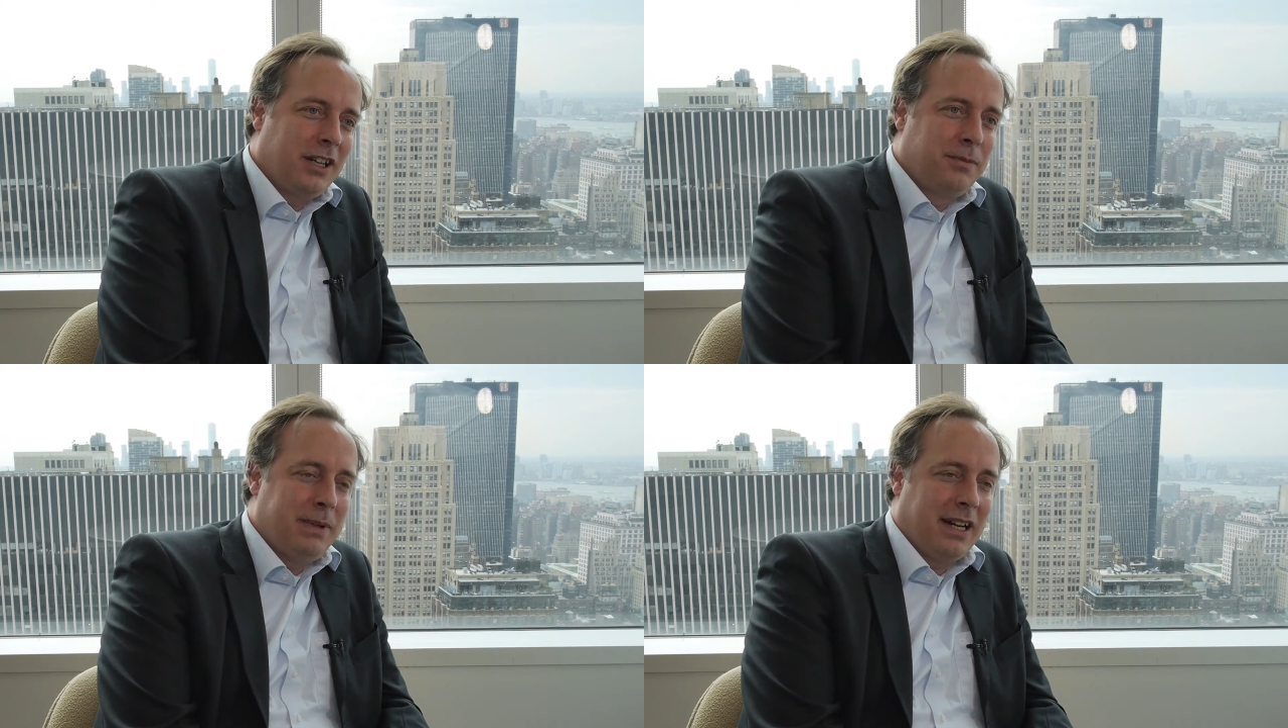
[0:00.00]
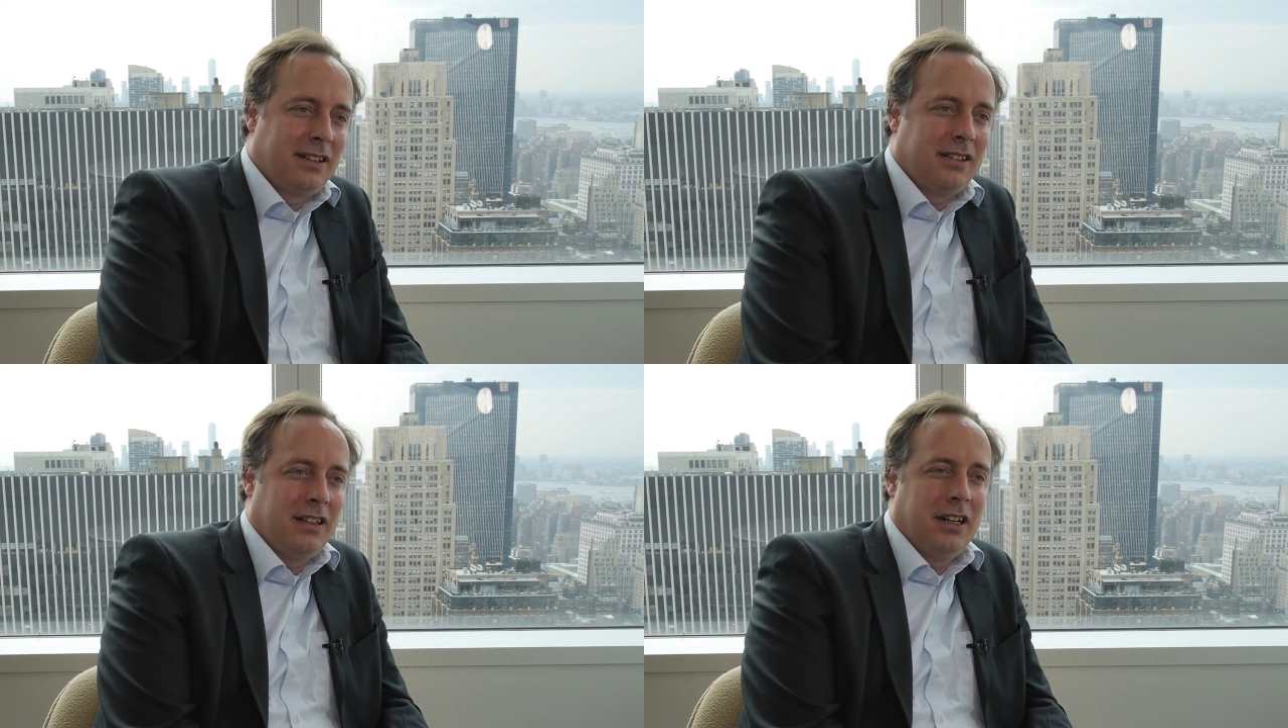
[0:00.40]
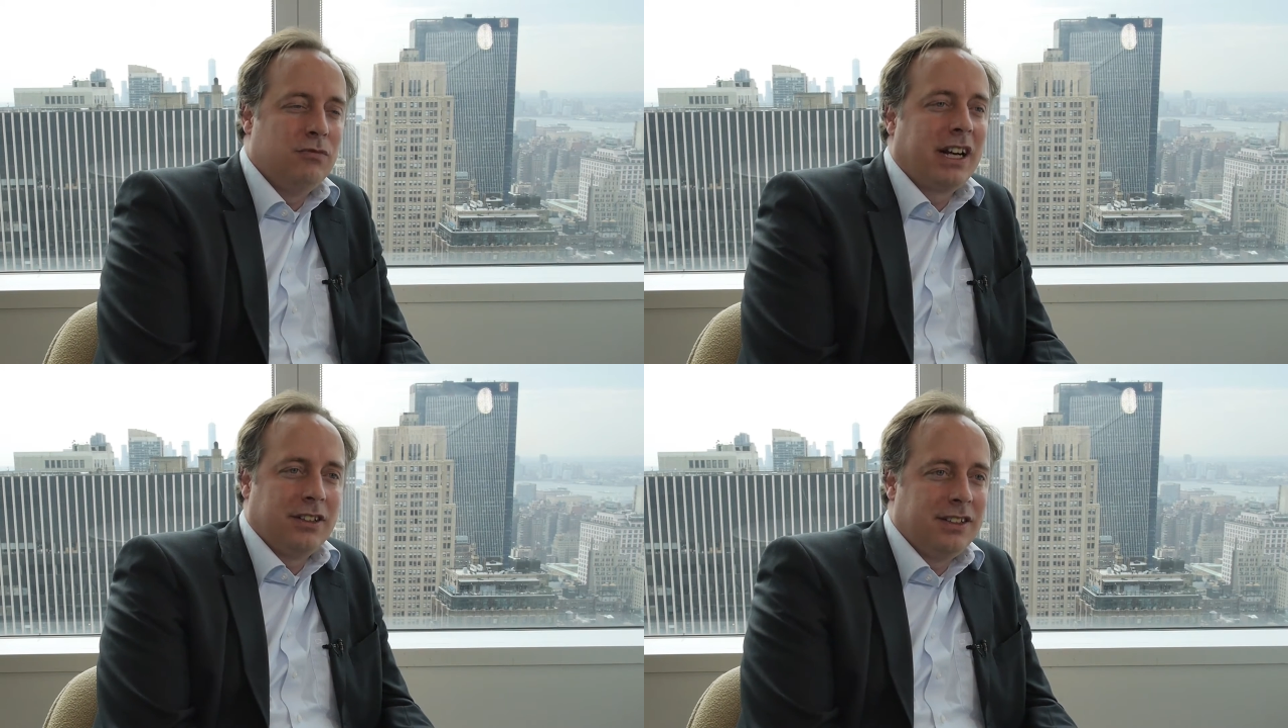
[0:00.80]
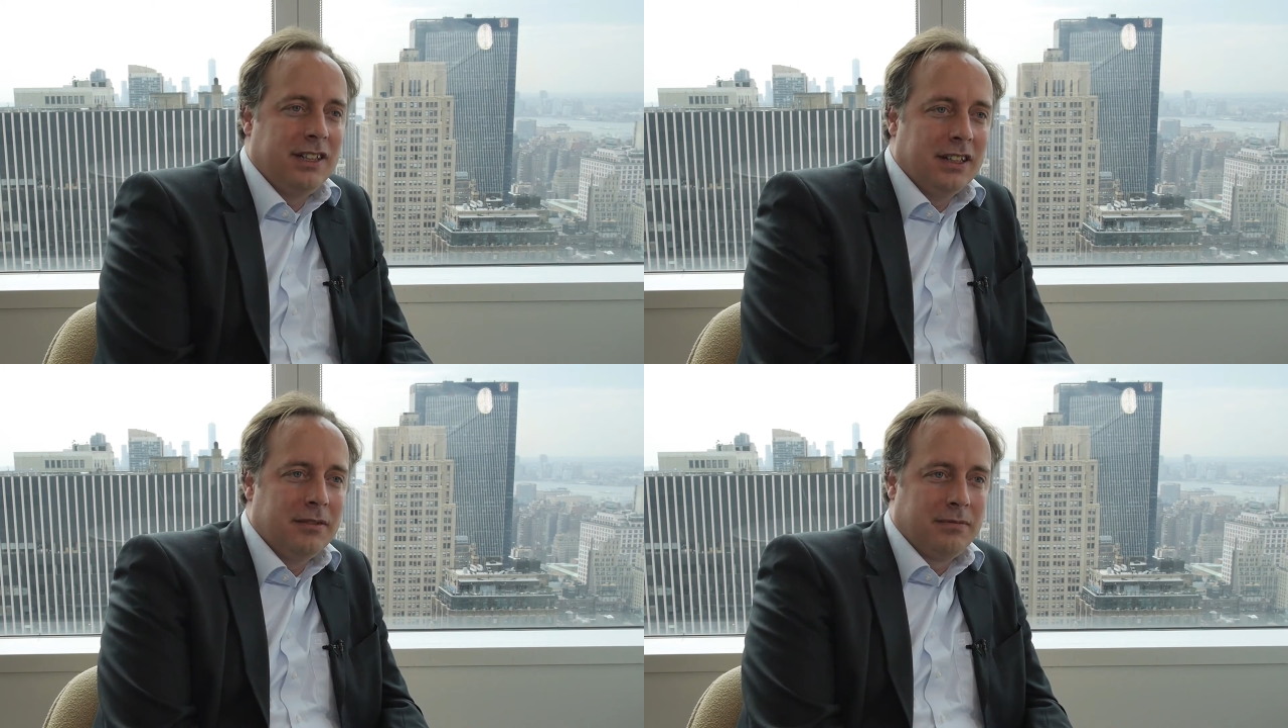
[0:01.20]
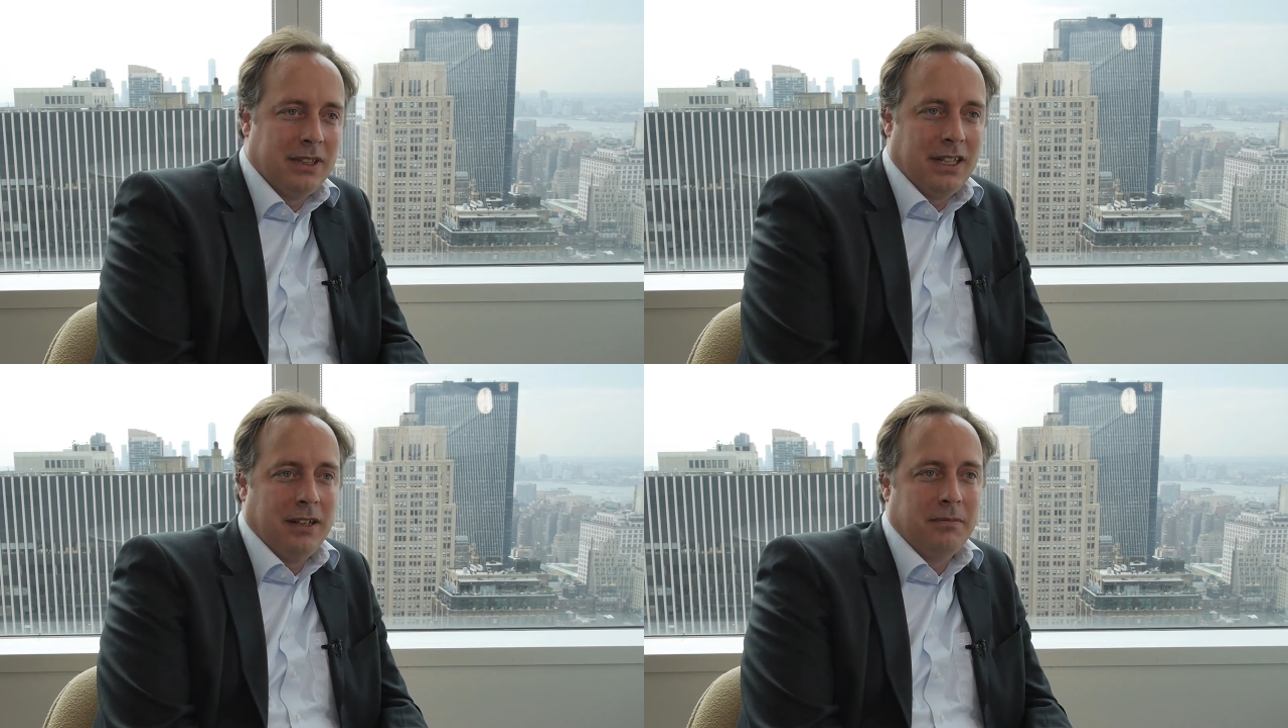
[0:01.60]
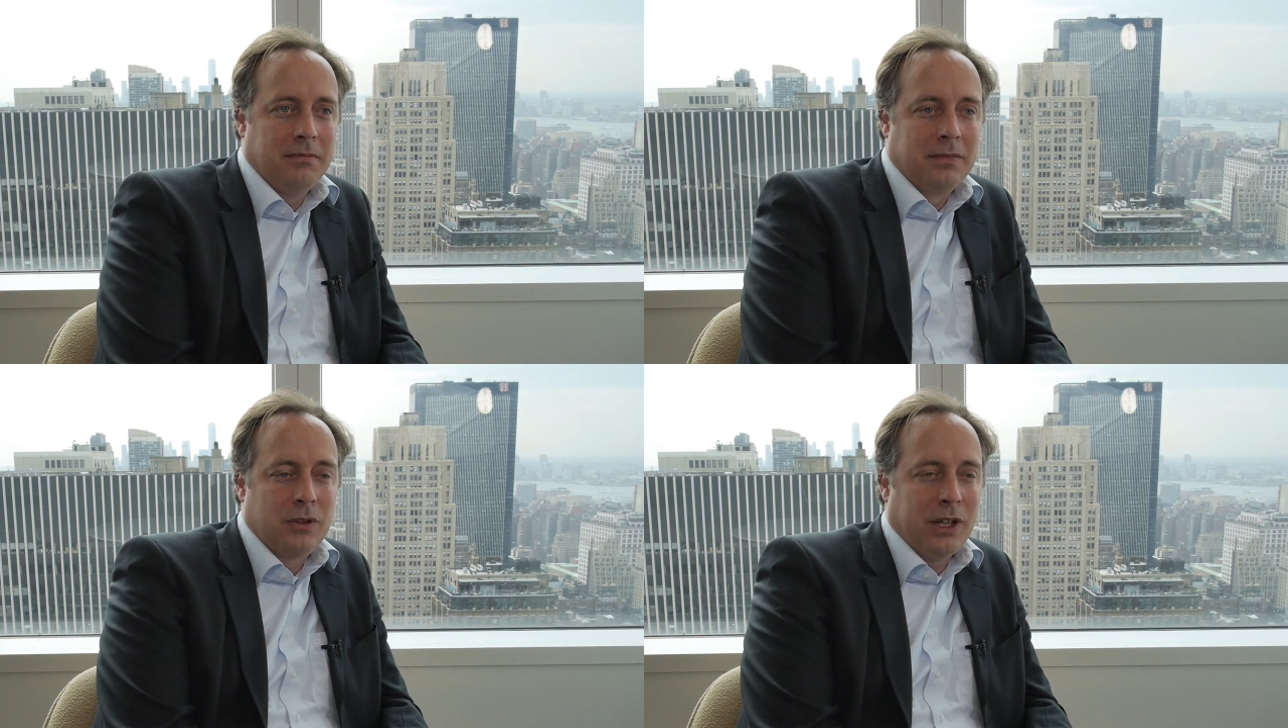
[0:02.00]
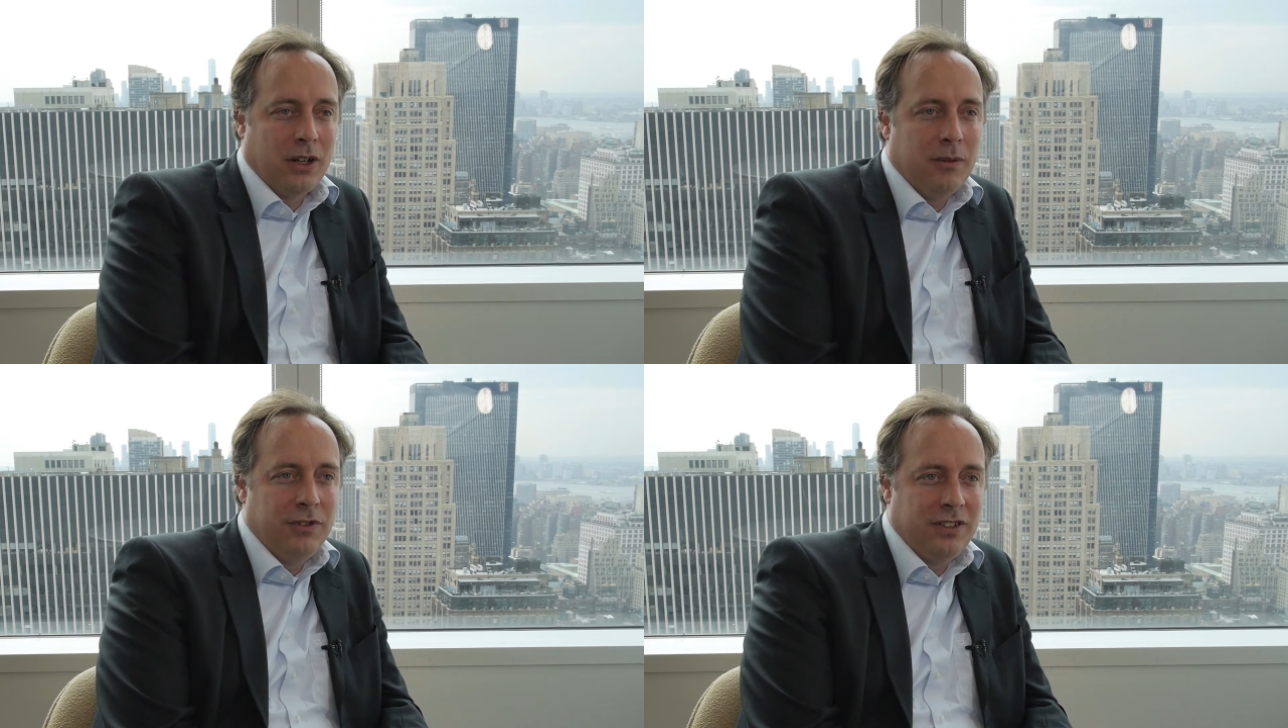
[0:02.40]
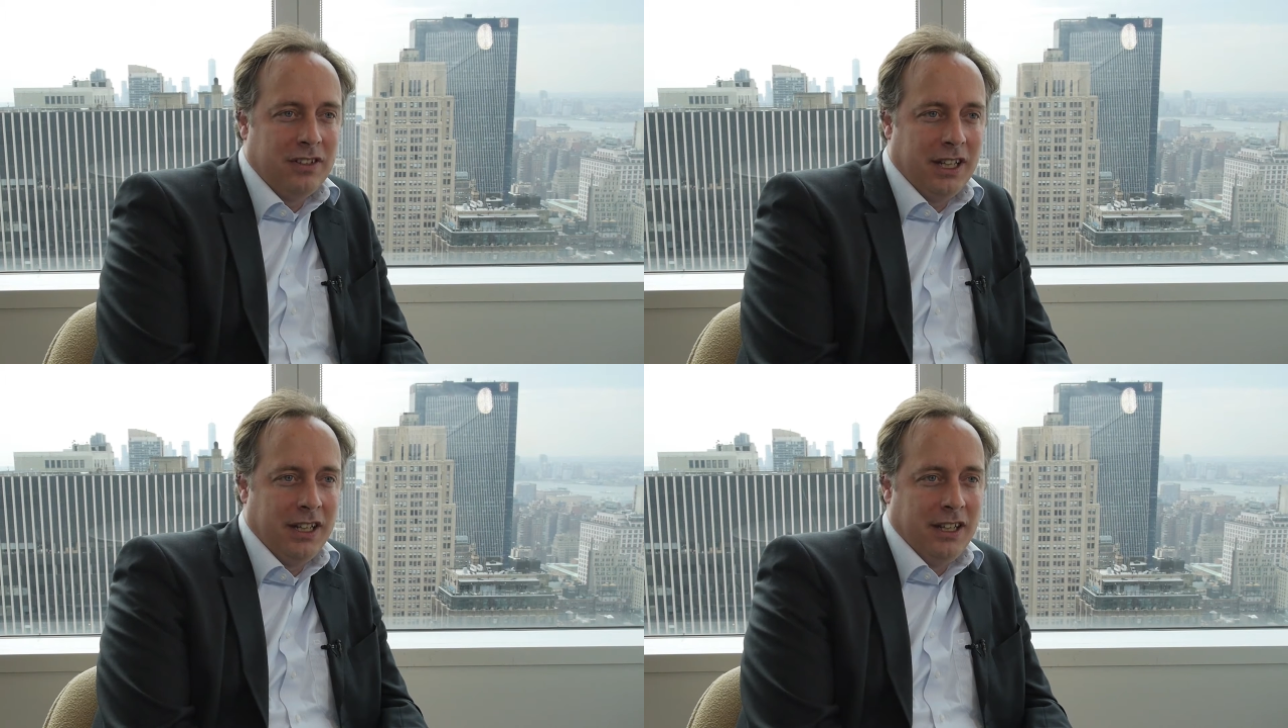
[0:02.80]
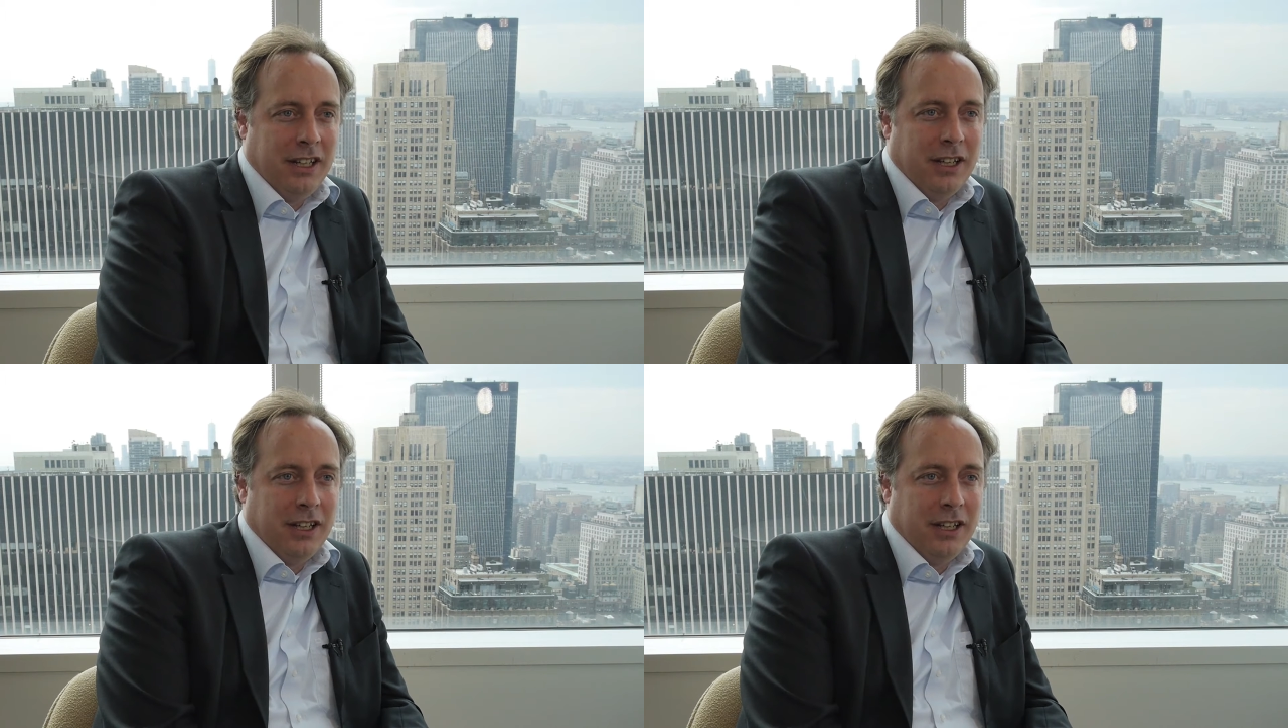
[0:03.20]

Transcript: we expect uh, a record year. Um, quite obviously,